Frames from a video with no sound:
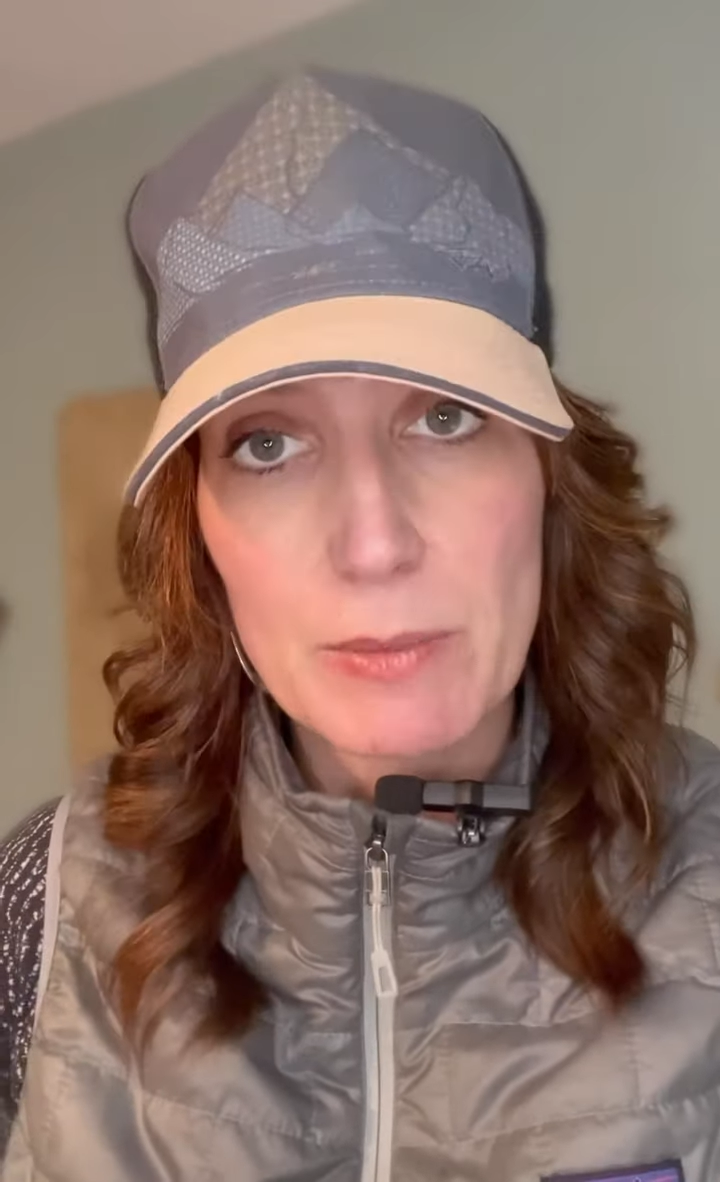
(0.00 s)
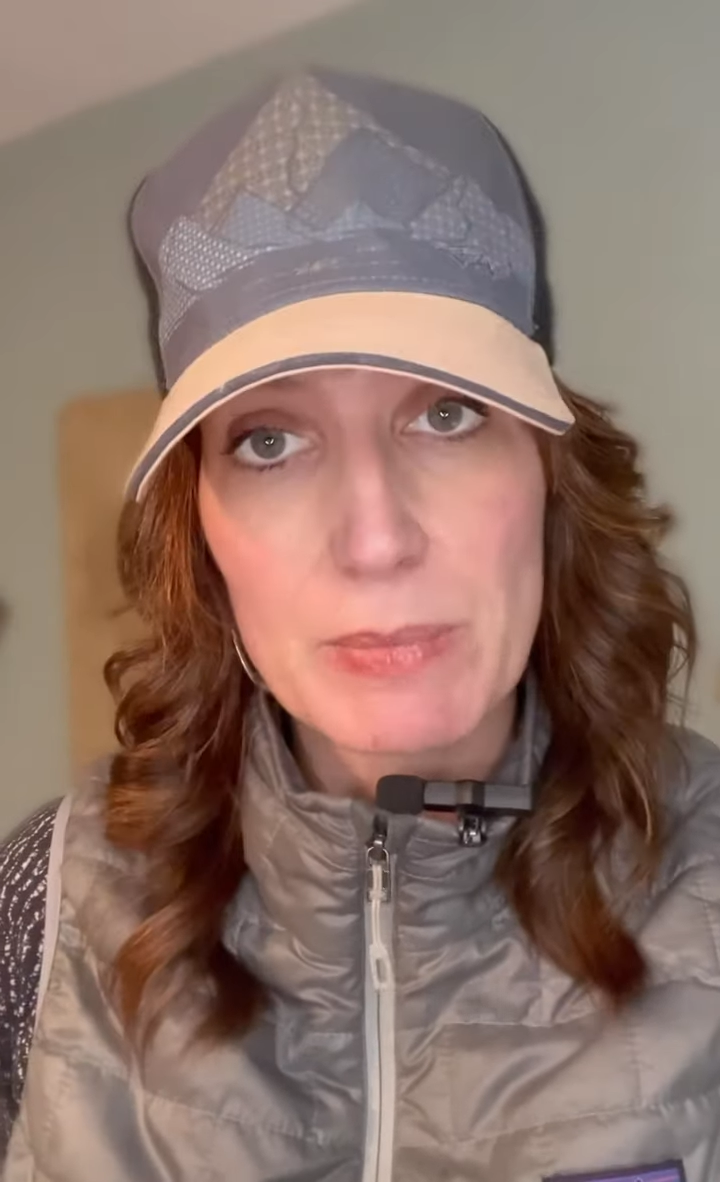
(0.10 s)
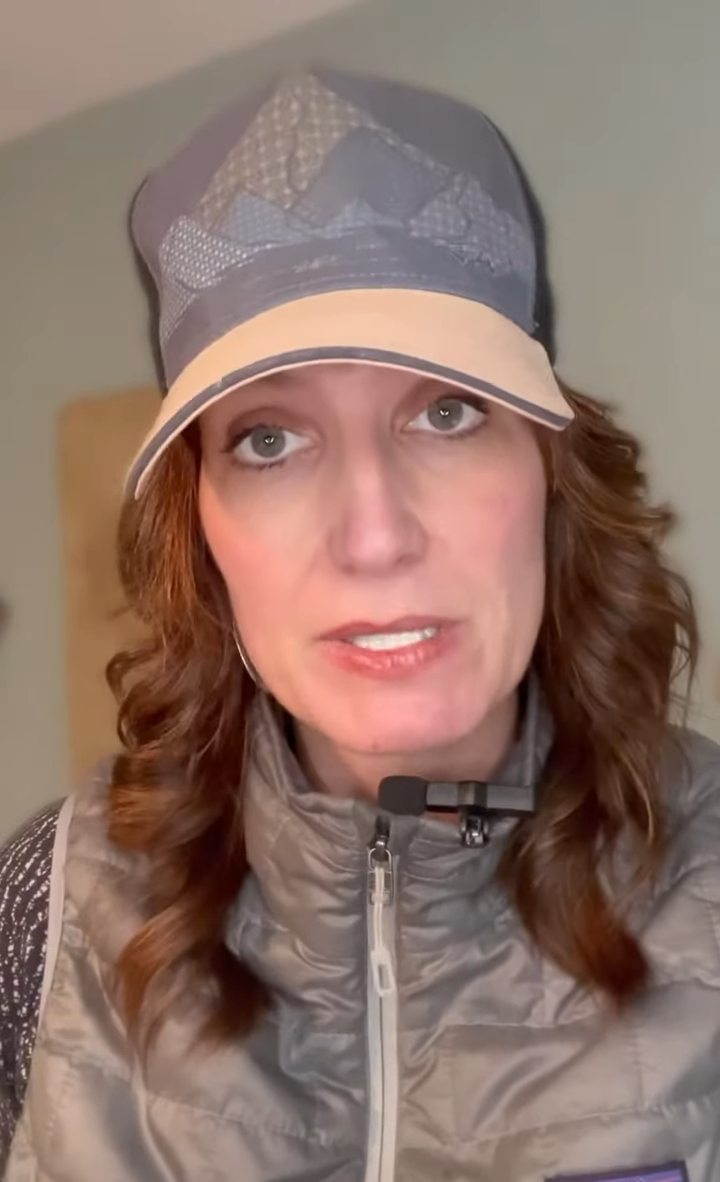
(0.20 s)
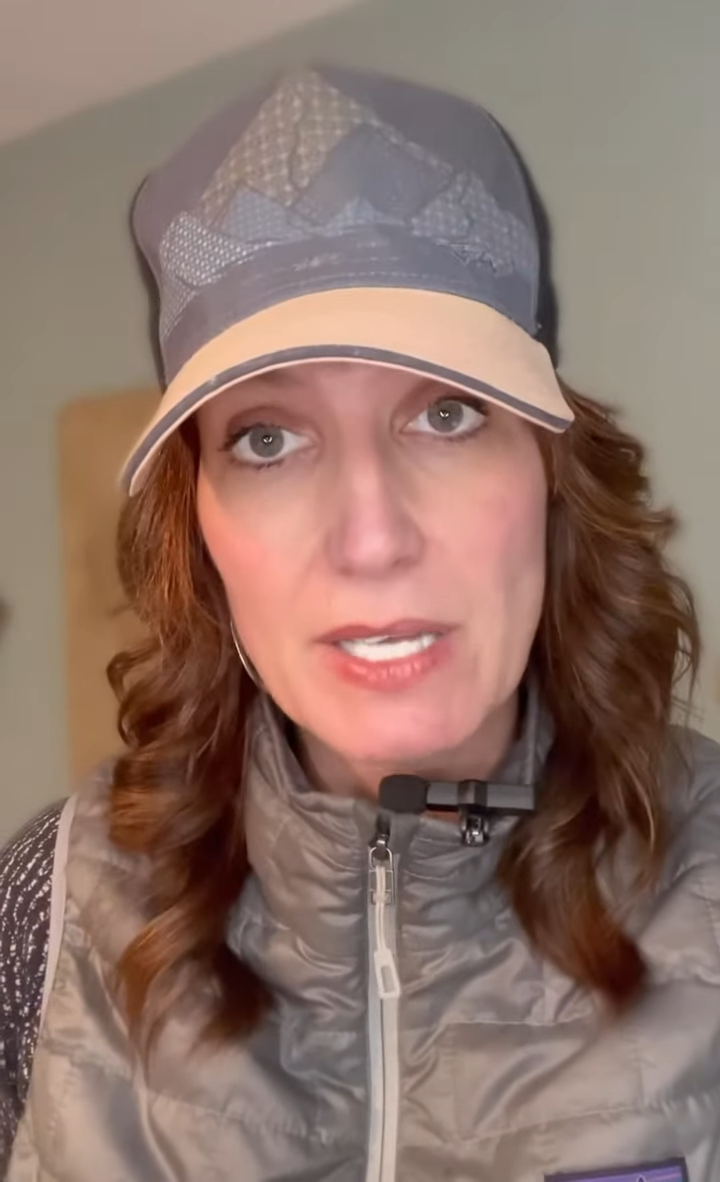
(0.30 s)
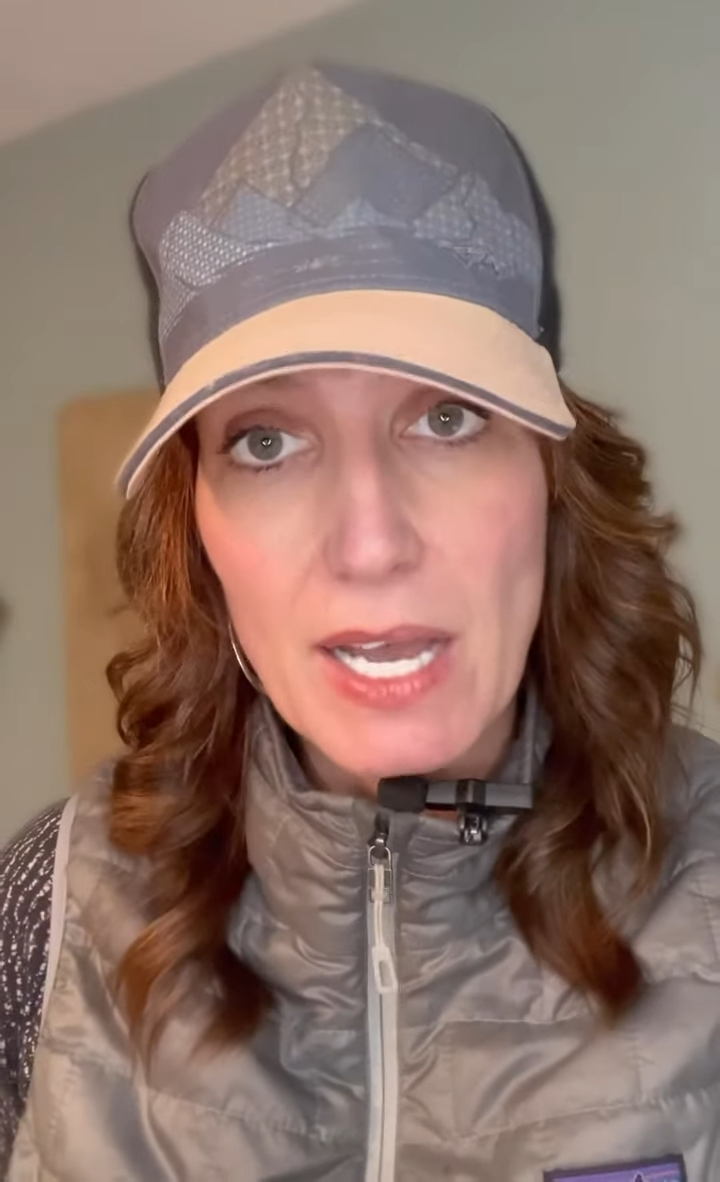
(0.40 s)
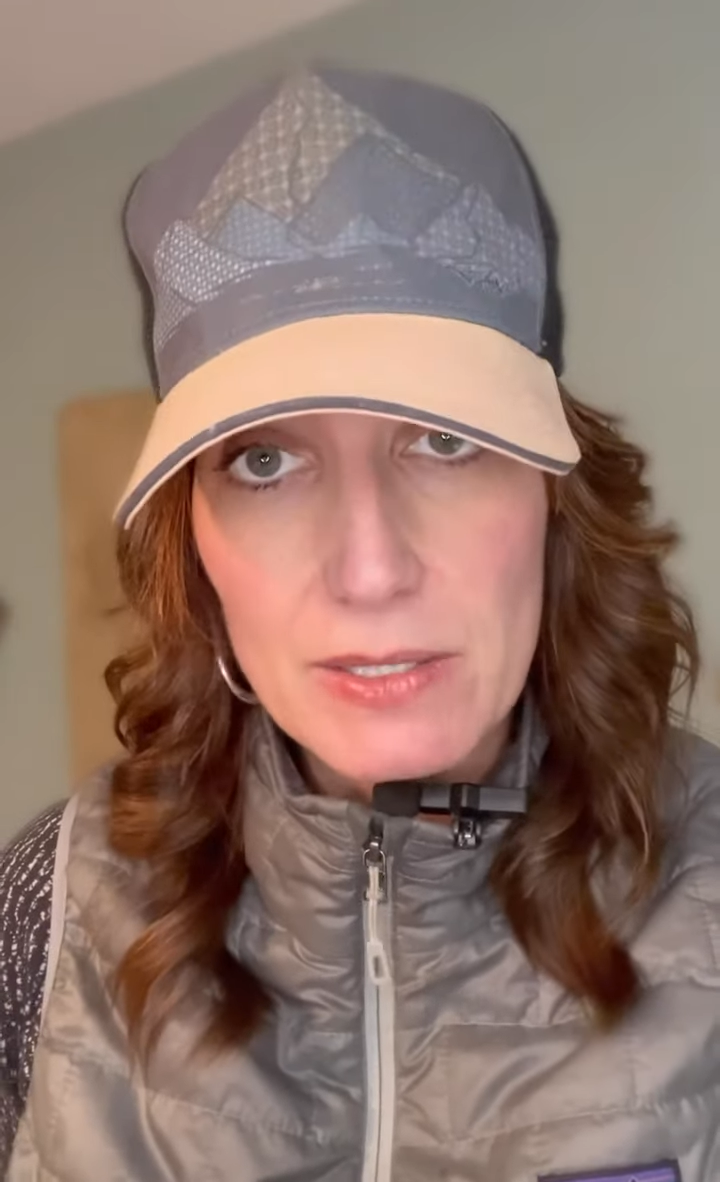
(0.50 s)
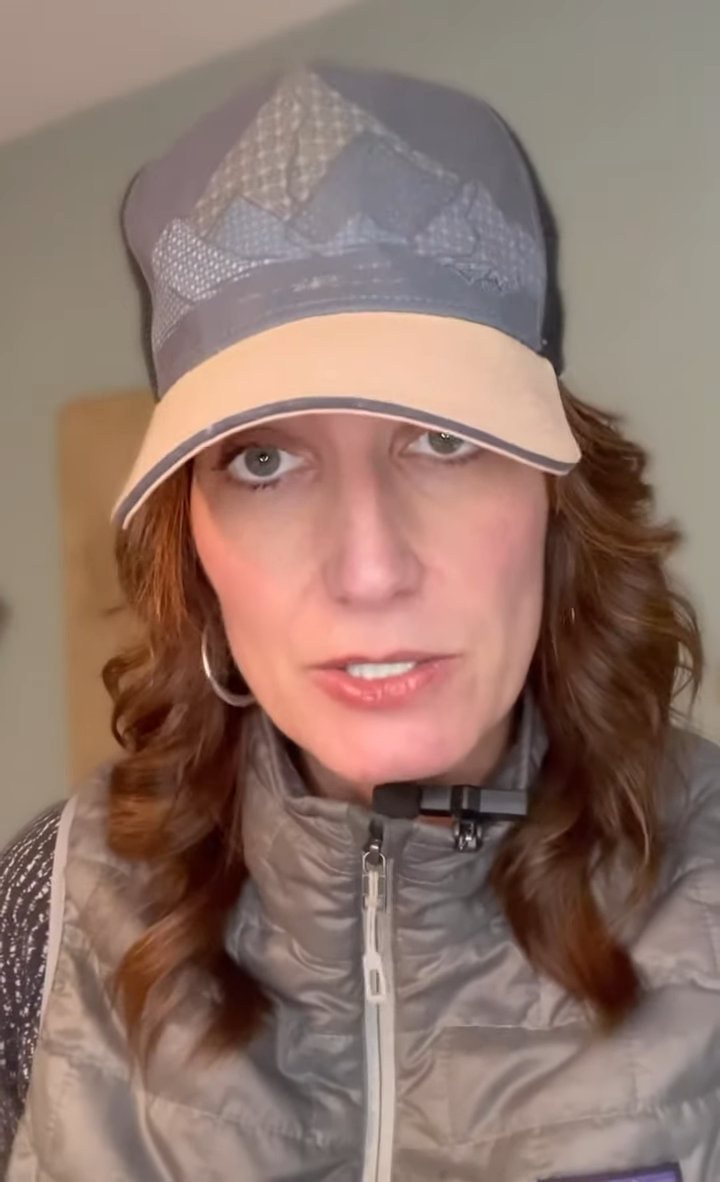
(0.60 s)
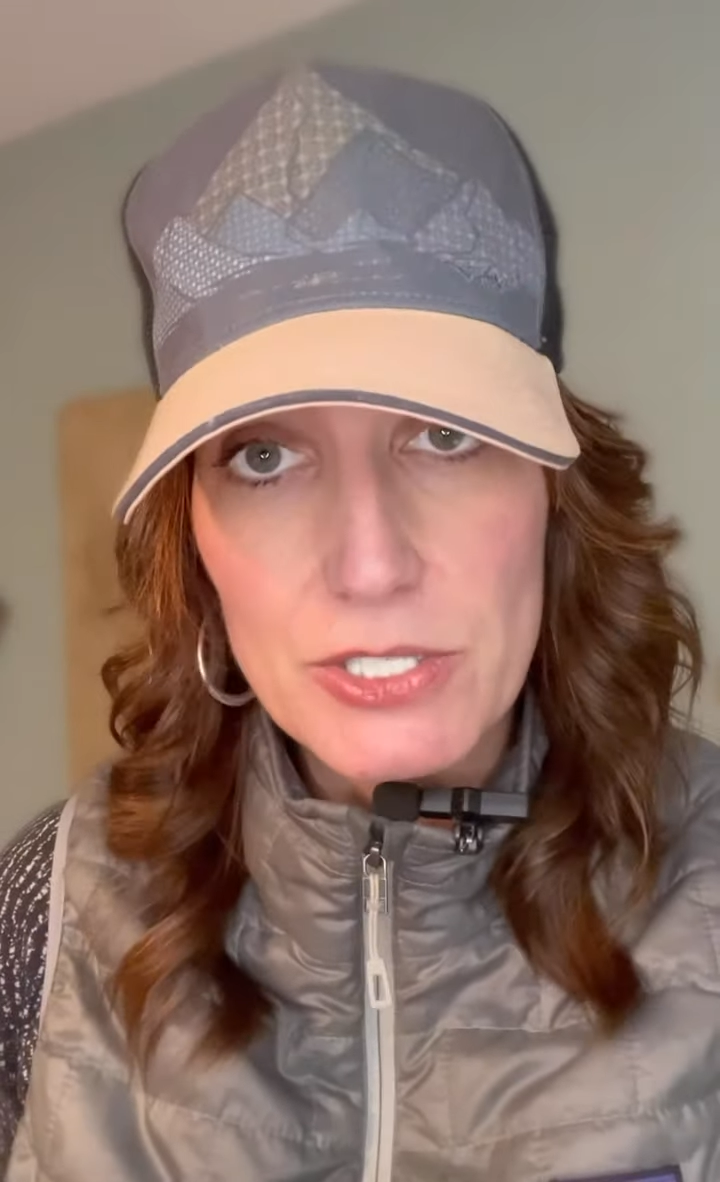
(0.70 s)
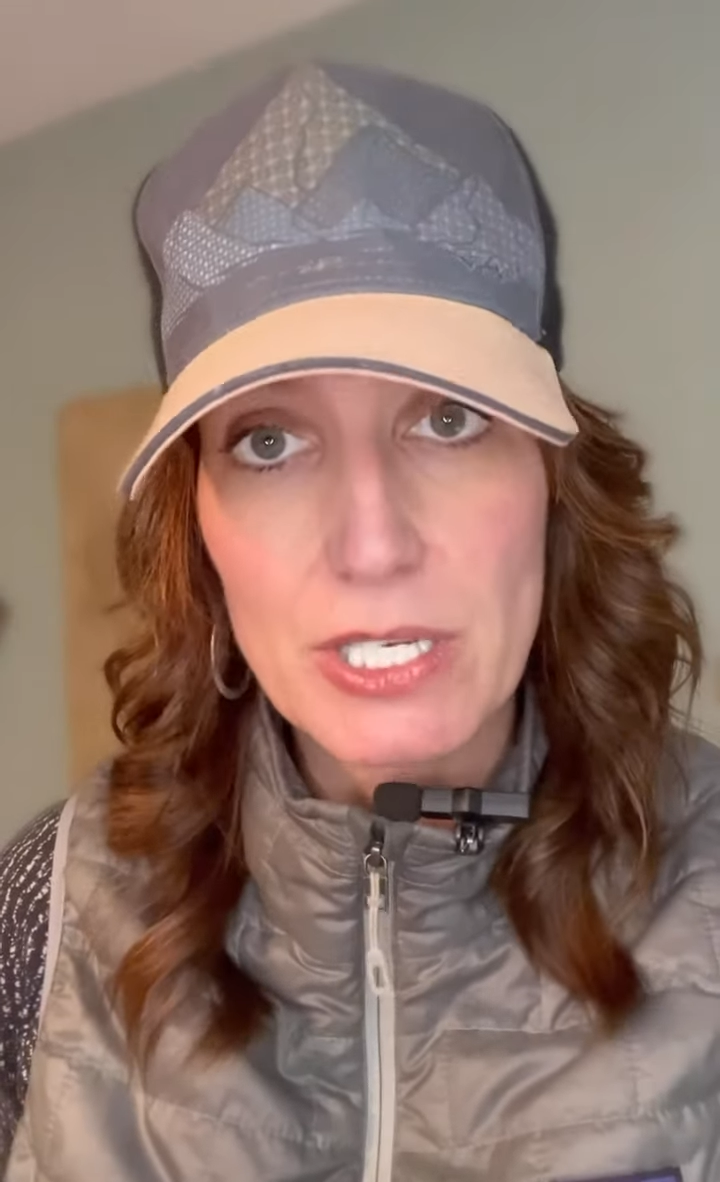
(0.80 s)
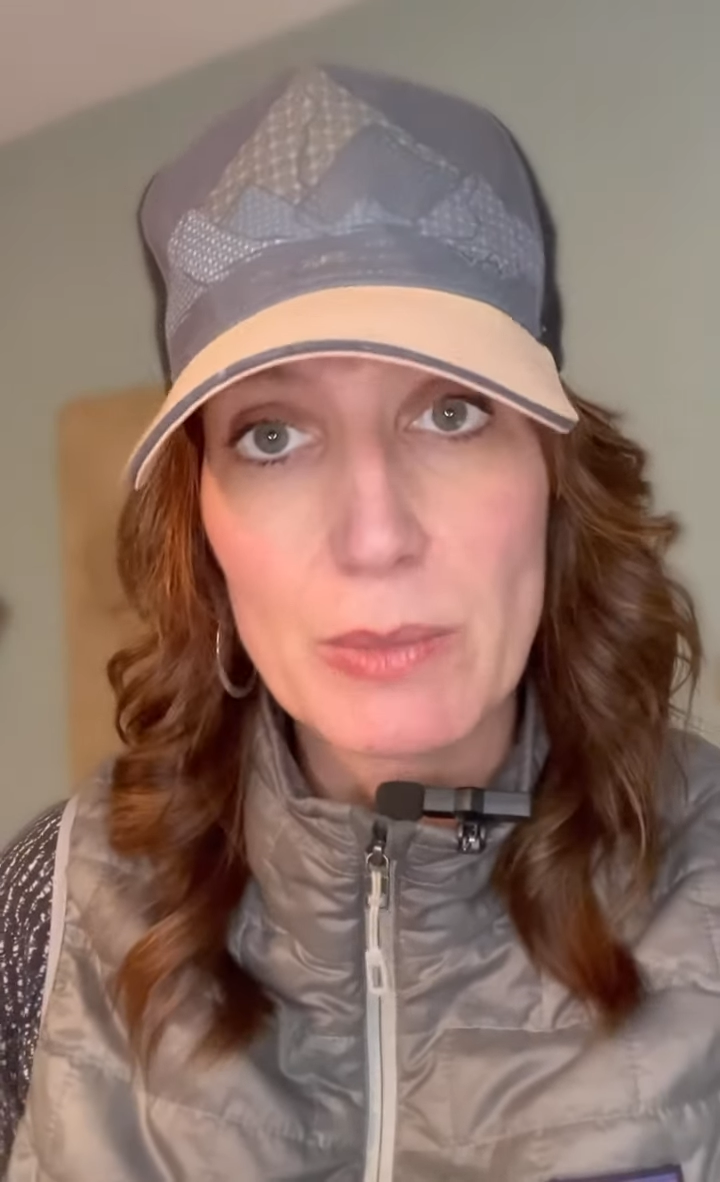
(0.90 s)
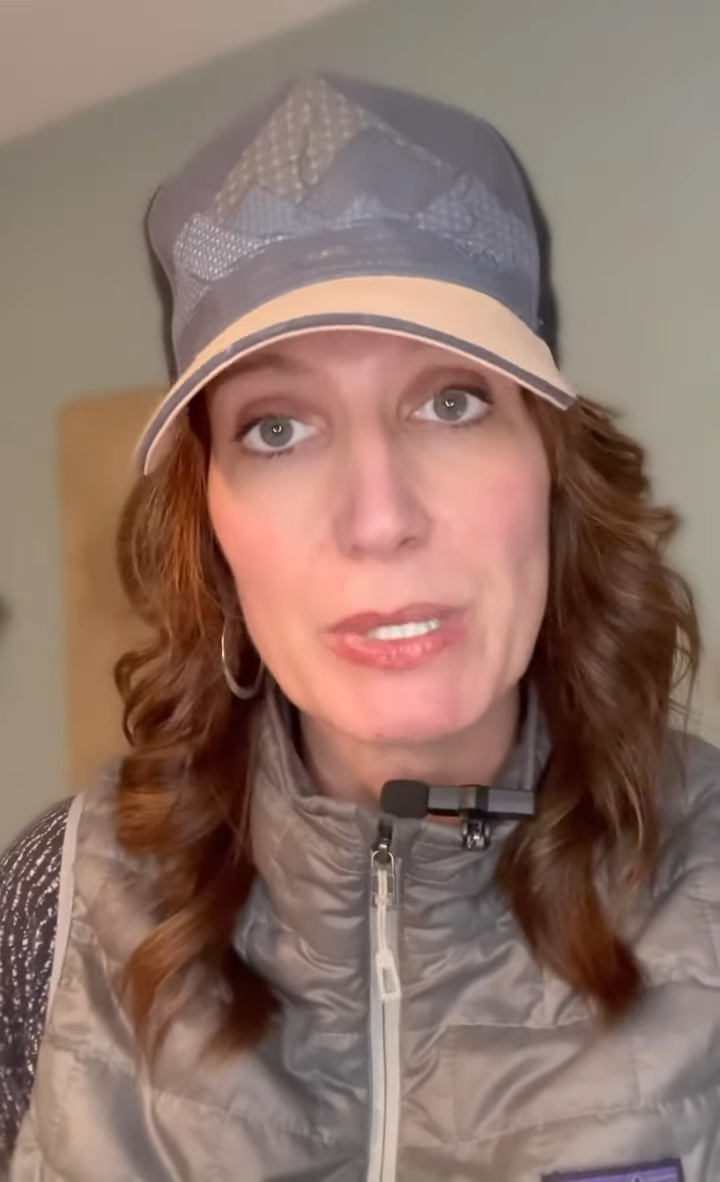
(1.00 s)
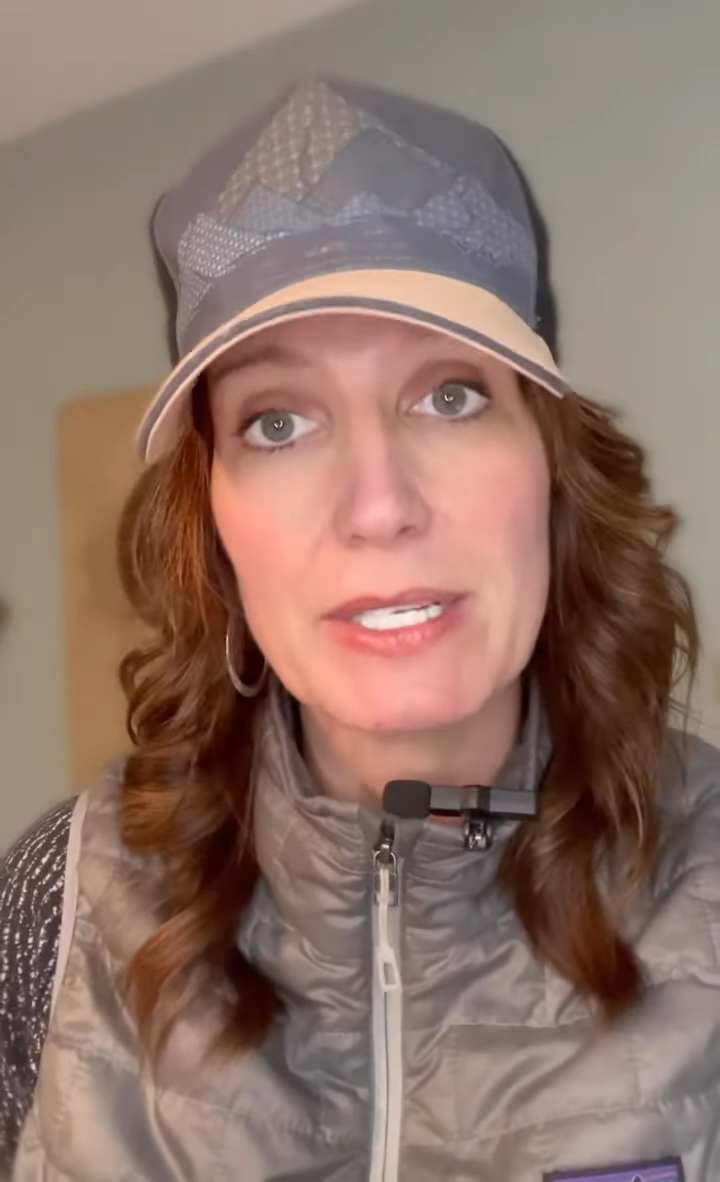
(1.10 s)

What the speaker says: up a scholarship